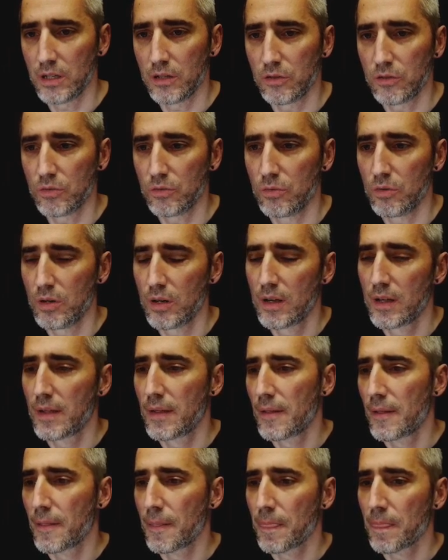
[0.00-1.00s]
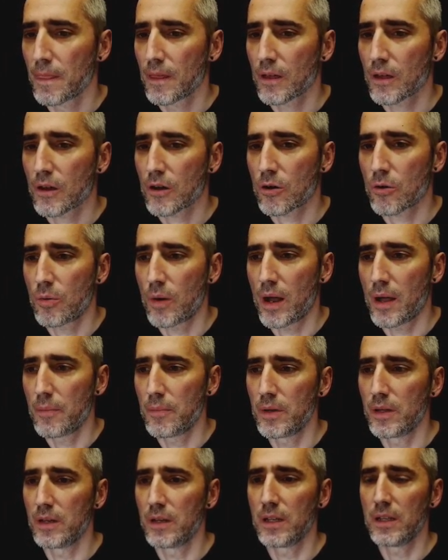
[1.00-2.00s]
to cram
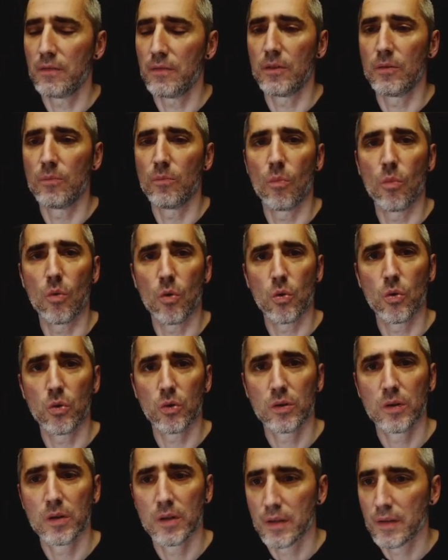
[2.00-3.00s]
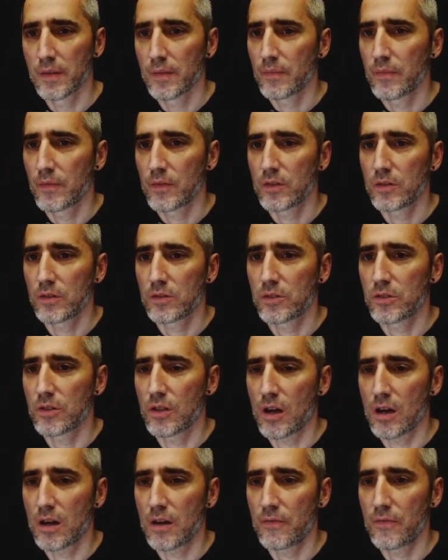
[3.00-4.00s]
in even more
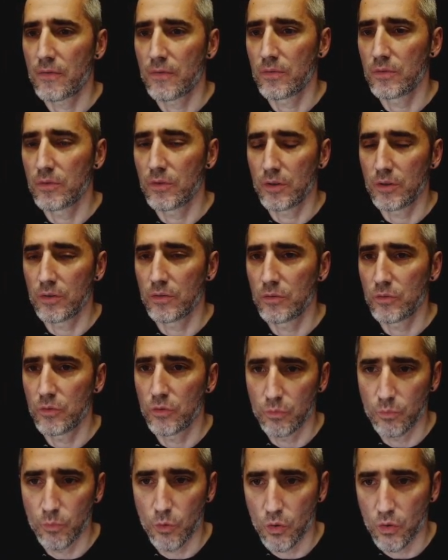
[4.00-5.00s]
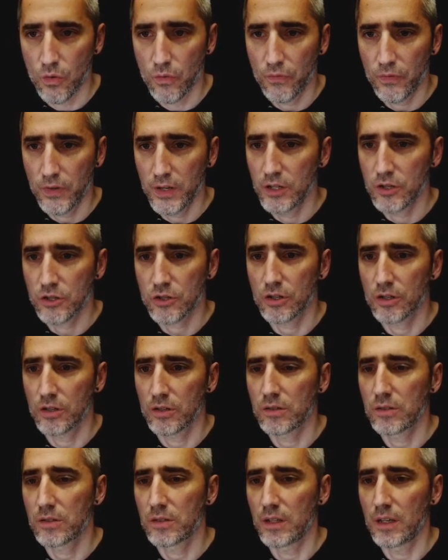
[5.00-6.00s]
stuff, more
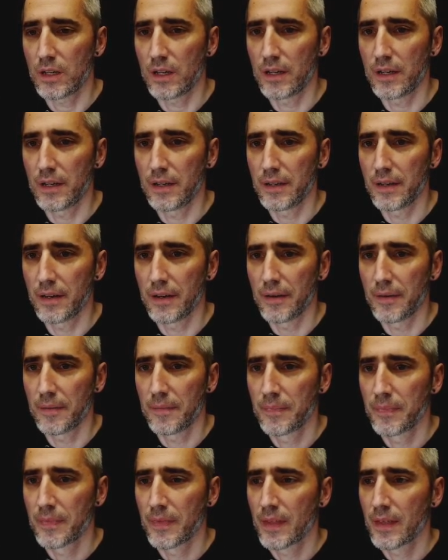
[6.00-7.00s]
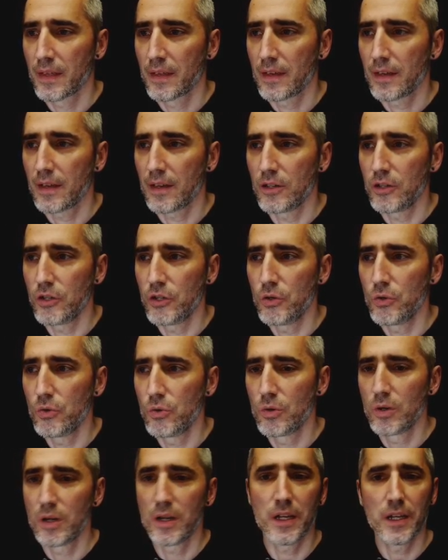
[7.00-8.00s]
features, and a
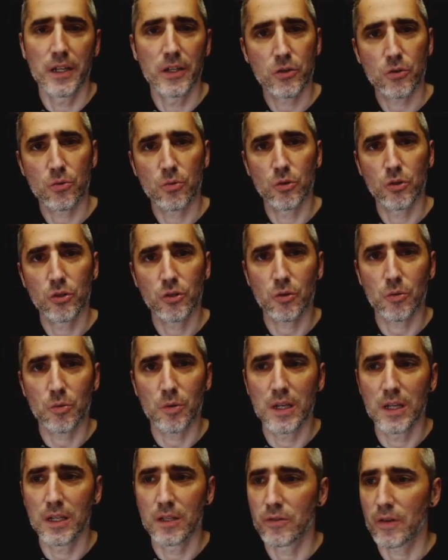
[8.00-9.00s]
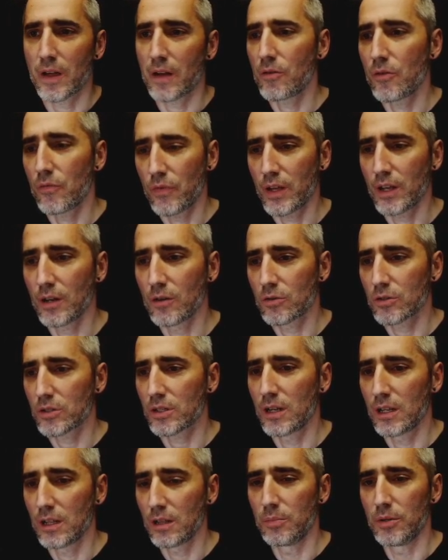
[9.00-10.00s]
new intro screen. So everything looks a
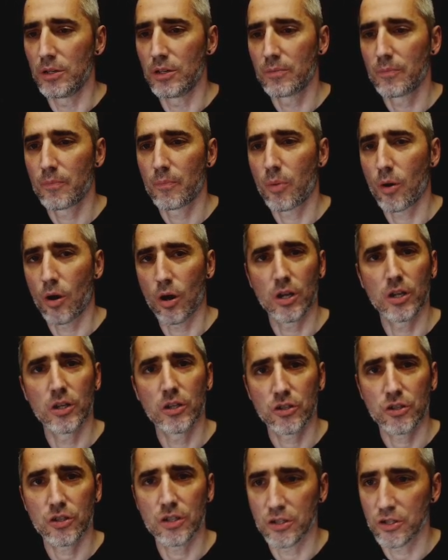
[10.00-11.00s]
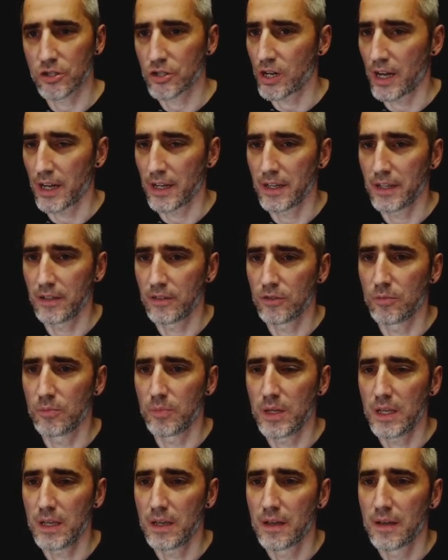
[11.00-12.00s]
little bit polished and shiny to
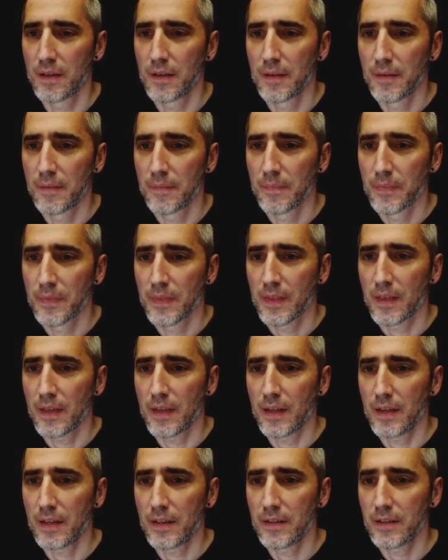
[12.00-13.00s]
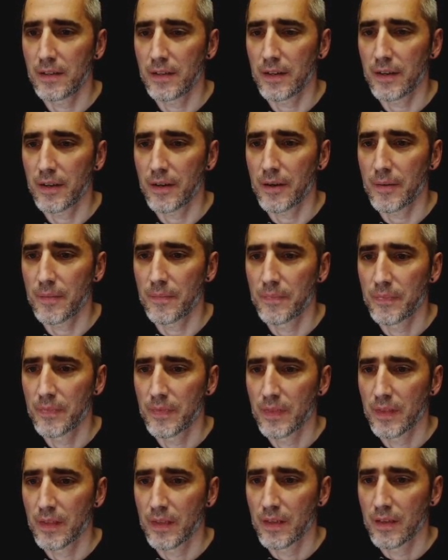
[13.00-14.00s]
me. And
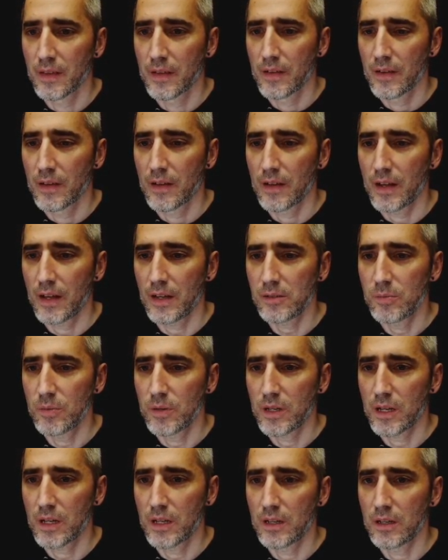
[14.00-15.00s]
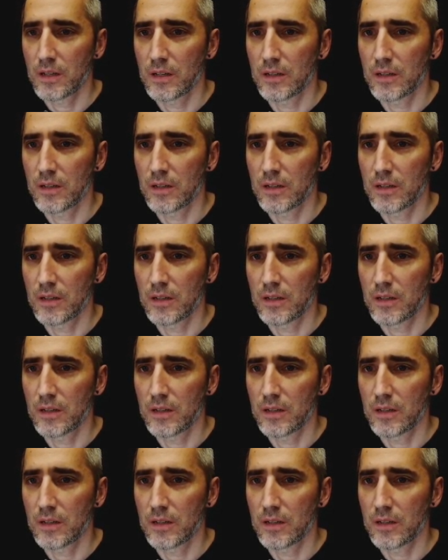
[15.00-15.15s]
as we can